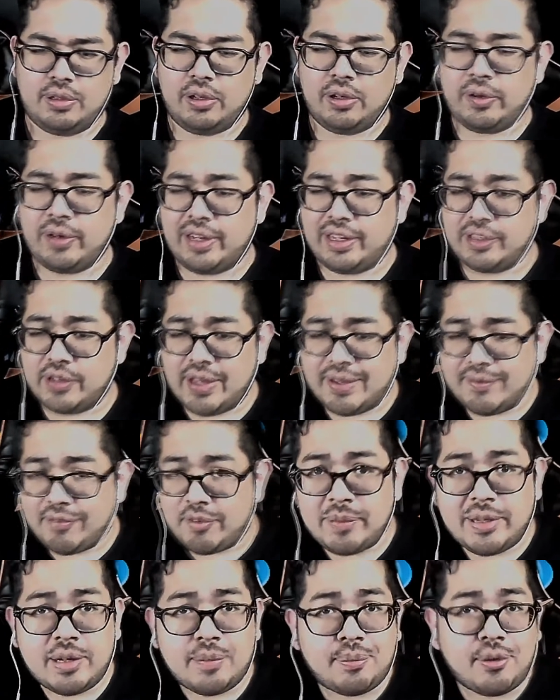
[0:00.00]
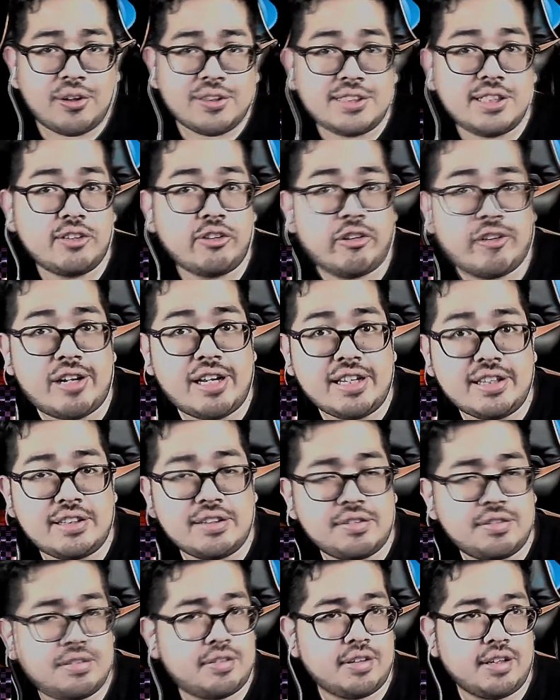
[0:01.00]
All right, you ever meet a bartender like
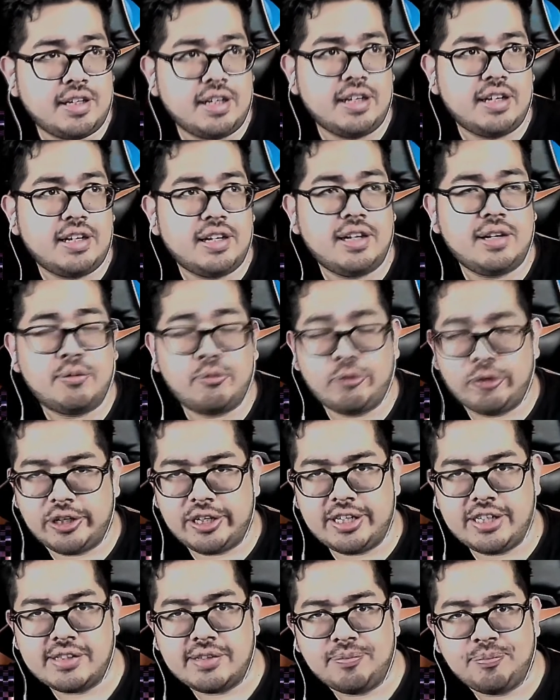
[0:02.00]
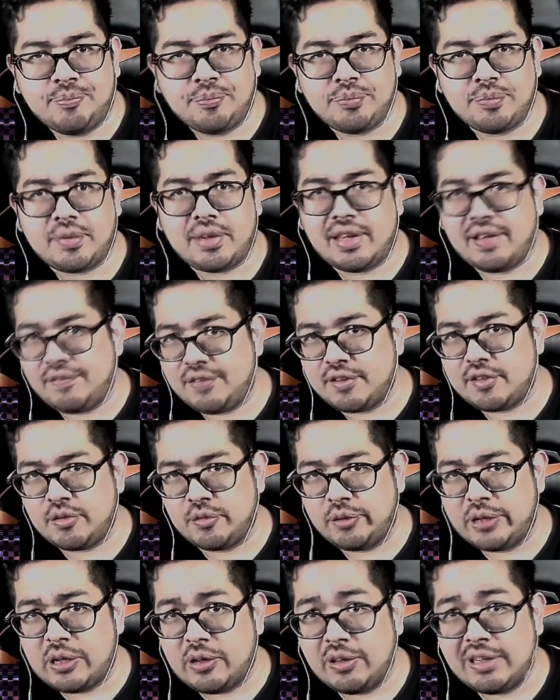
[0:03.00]
this? Run if it's
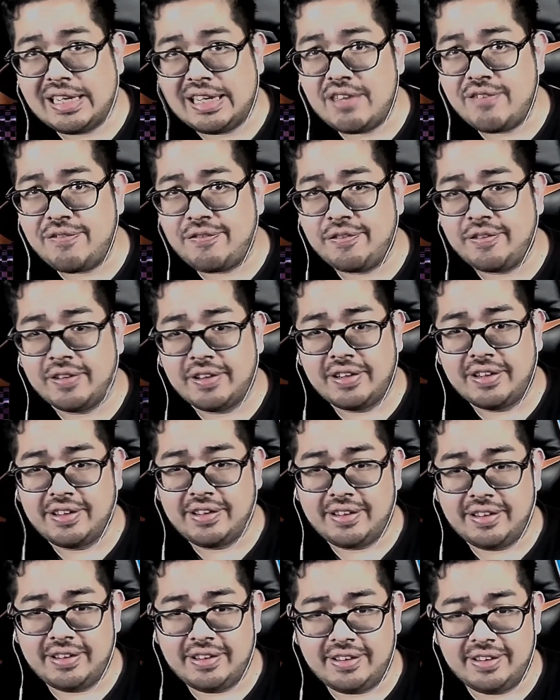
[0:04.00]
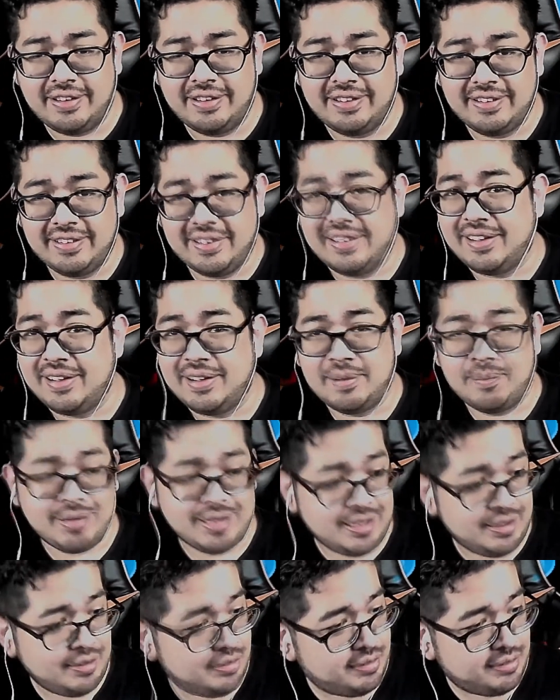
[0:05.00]
in real life.
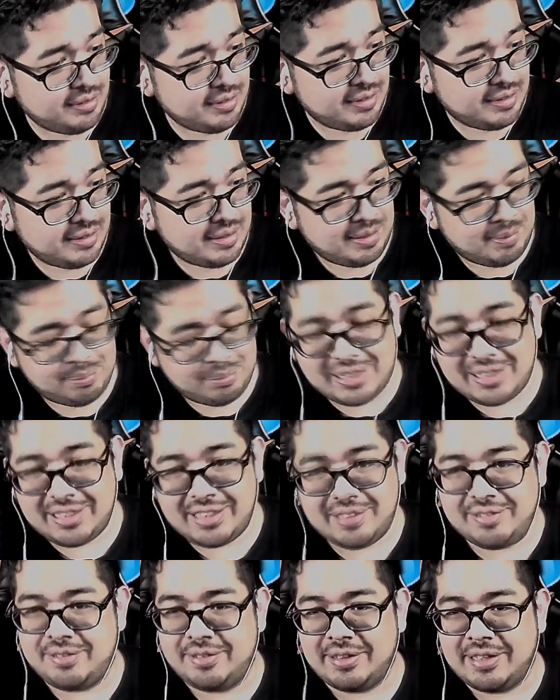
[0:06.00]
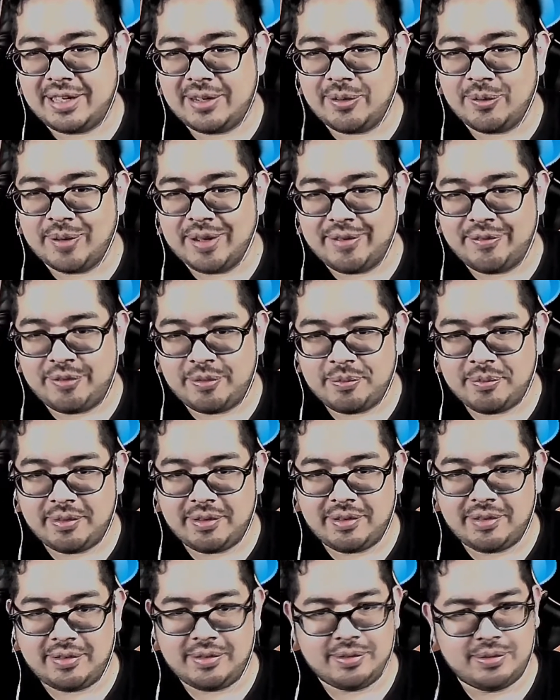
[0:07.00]
Please get away from.
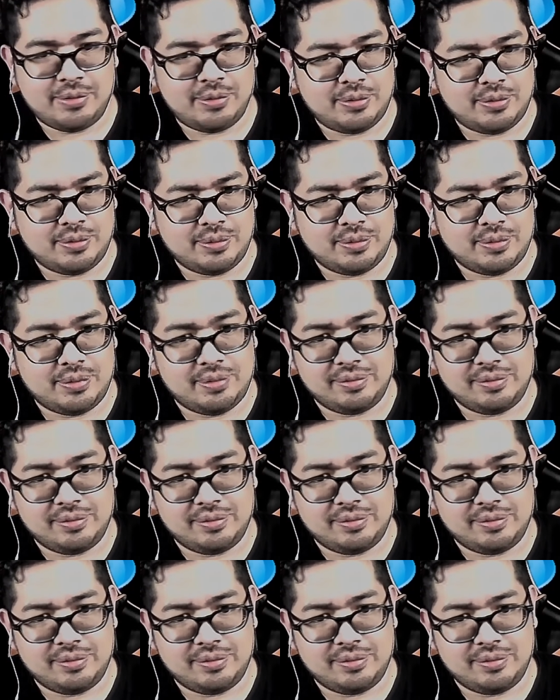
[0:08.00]
Oh.